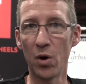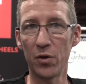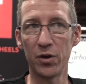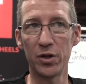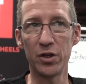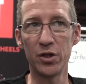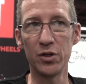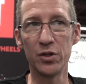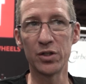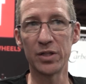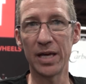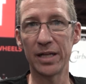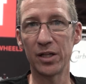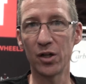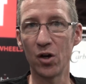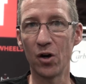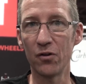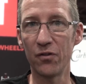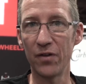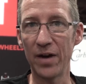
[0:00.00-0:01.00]
Whether you use that to
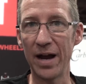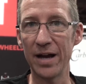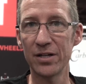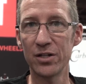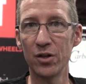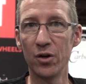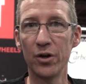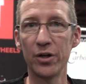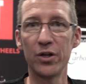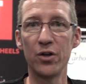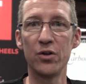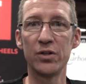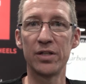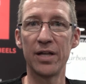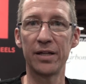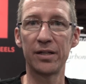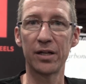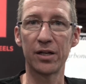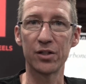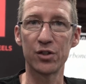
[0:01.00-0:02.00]
go faster or use
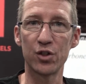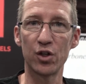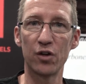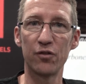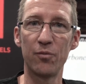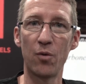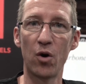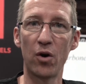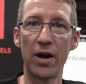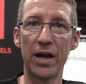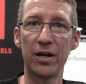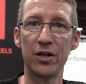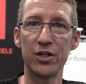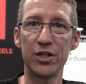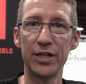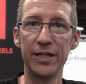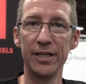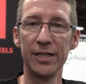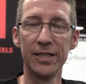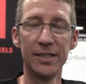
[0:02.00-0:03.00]
that to conserve more
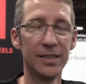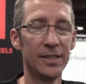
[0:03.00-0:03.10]
energy,